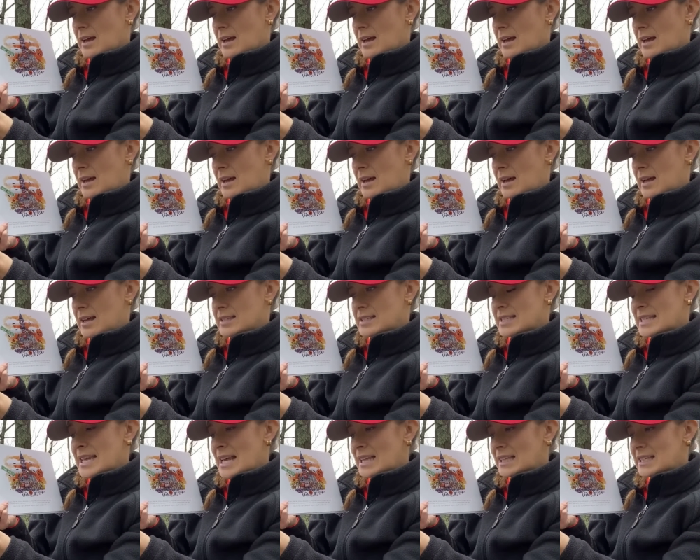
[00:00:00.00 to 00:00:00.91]
Uh,
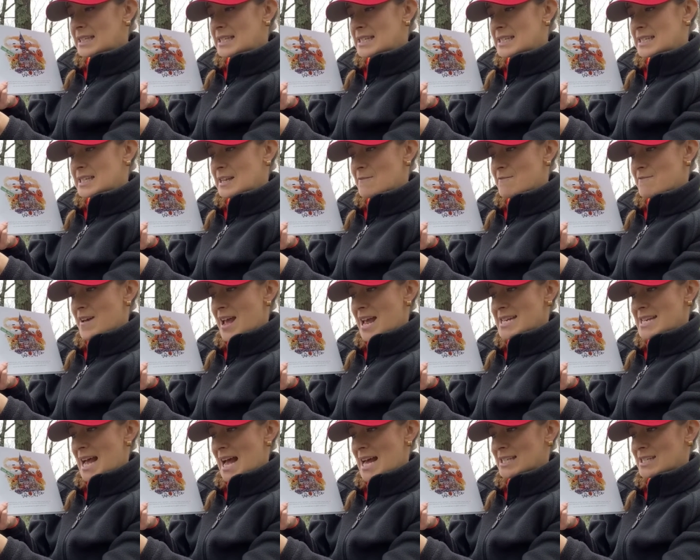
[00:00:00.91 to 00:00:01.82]
skeletons and
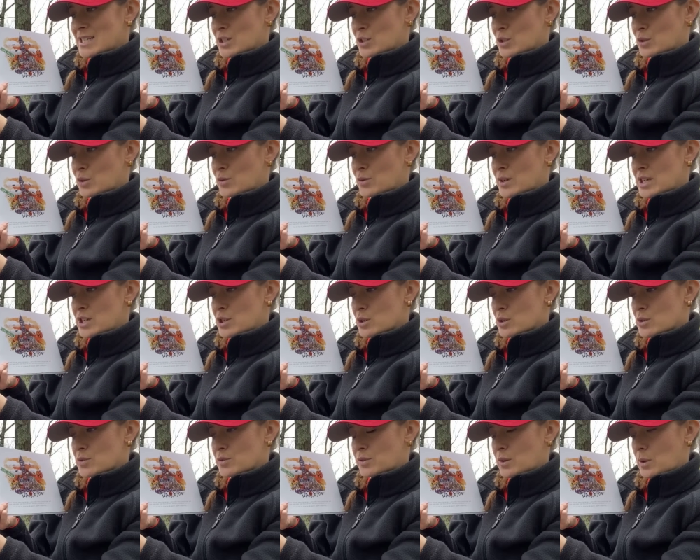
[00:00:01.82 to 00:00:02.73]
fantastical
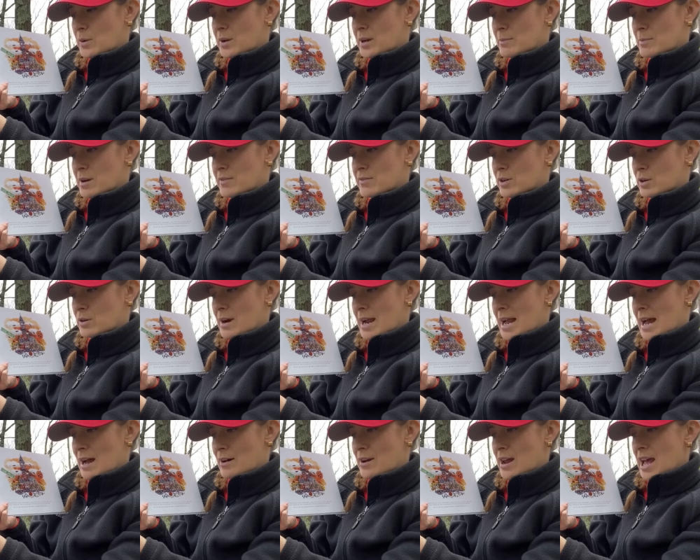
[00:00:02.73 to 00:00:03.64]
creatures floating above the
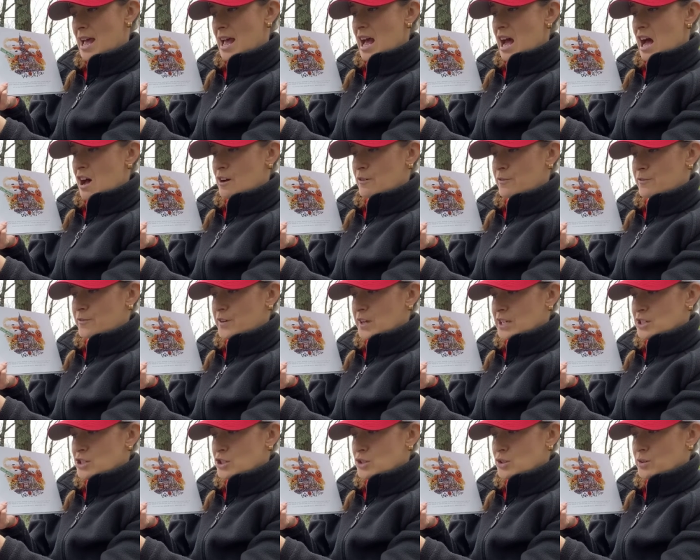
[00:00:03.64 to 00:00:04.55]
crowd, a
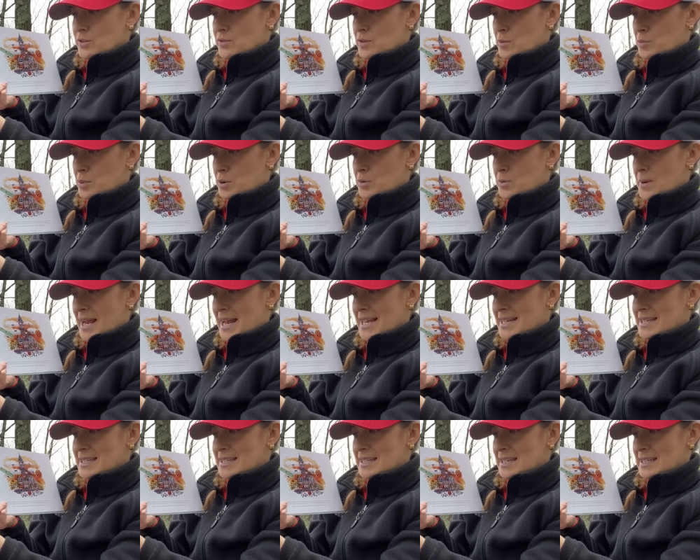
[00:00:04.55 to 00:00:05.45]
fixture of the
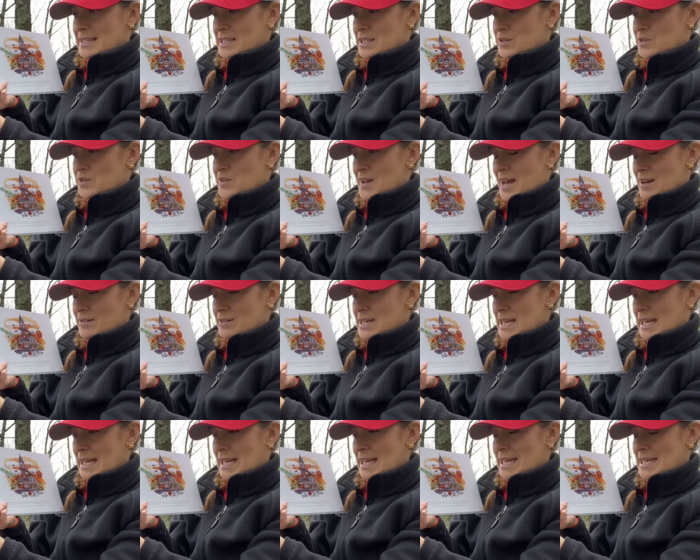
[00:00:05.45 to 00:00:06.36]
parade since its
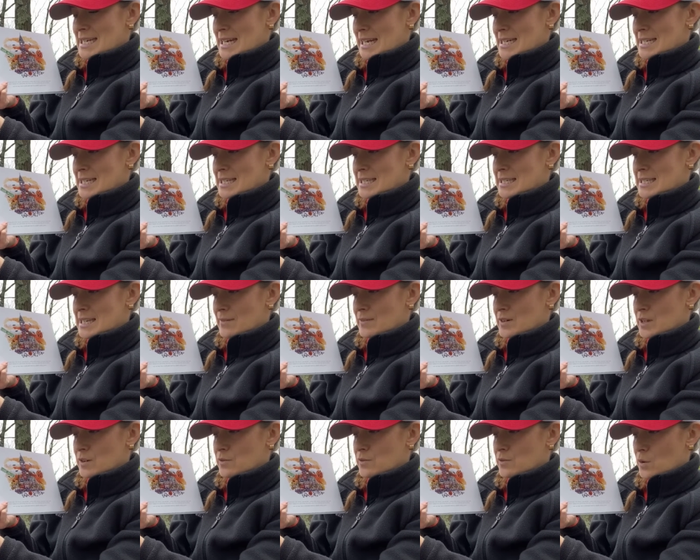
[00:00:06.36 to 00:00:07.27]
founding in
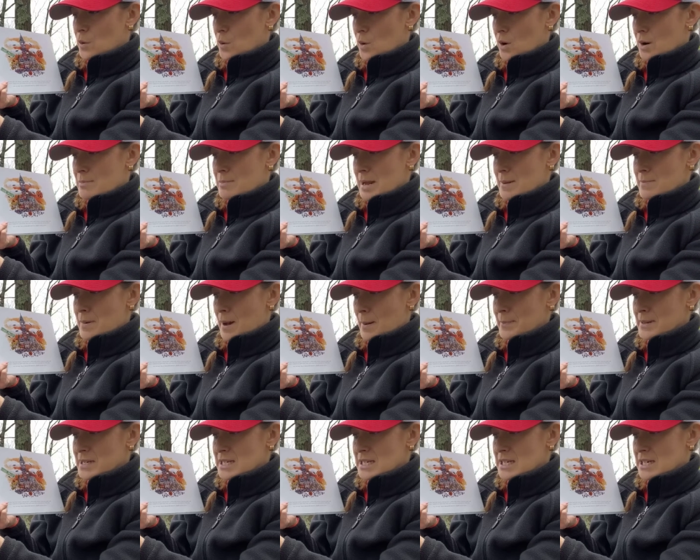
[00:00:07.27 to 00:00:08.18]
1974 by
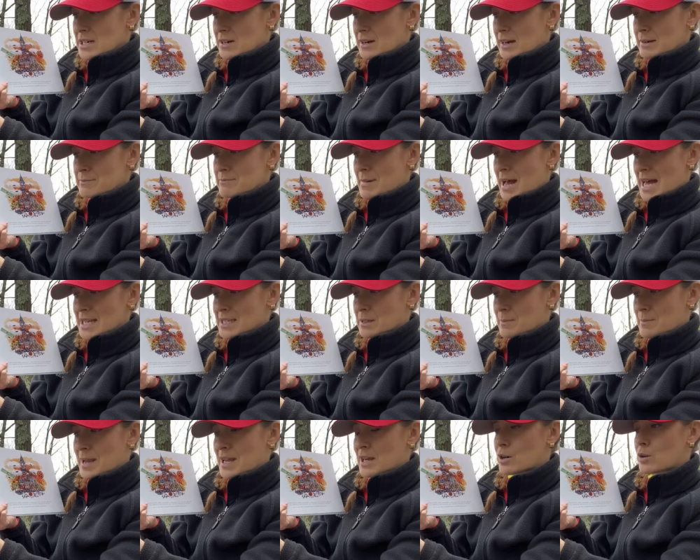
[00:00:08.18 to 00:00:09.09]
puppeteer and
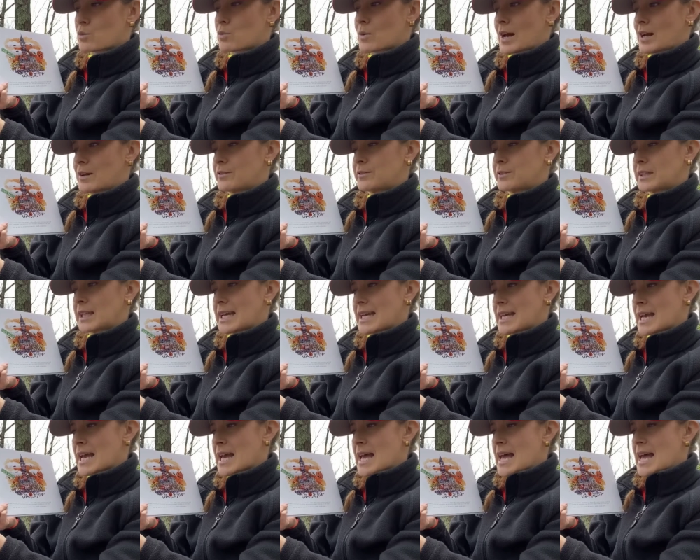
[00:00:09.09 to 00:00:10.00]
mask maker Ralph Lee.